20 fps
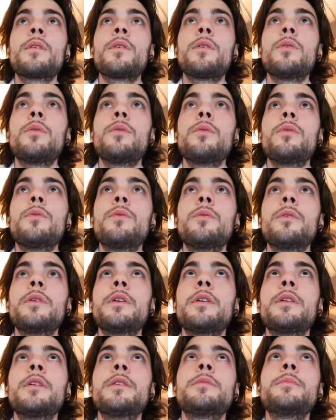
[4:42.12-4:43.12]
Oh
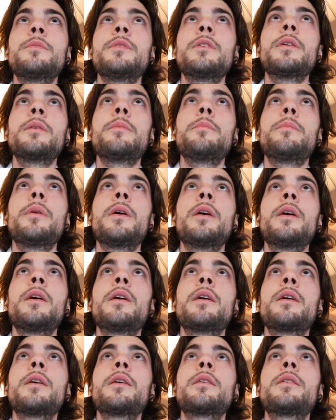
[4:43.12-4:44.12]
wait, let me get
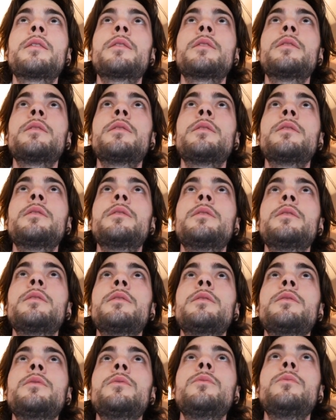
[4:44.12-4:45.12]
back
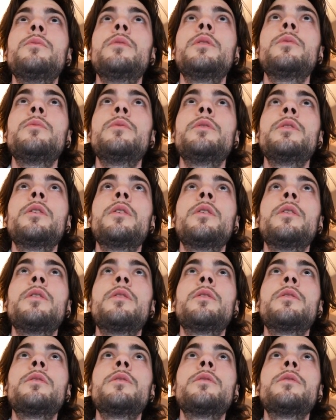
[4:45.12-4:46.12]
where we
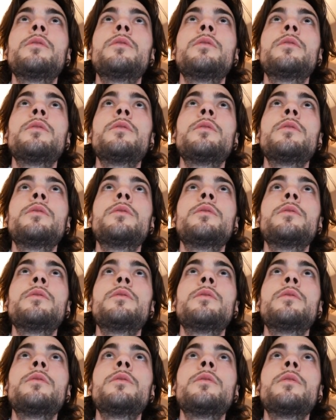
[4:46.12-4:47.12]
are.
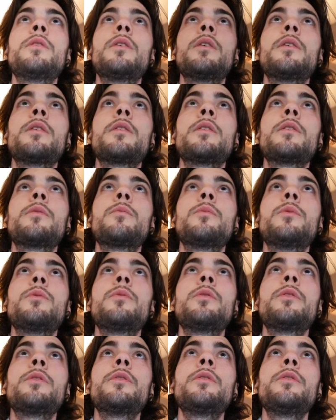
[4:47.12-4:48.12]
I think
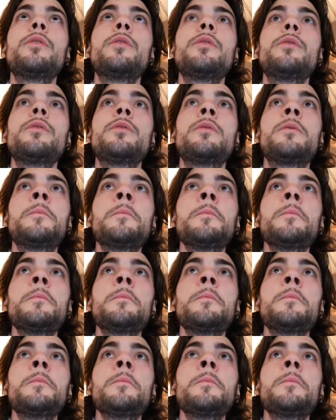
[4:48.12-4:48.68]
we're here.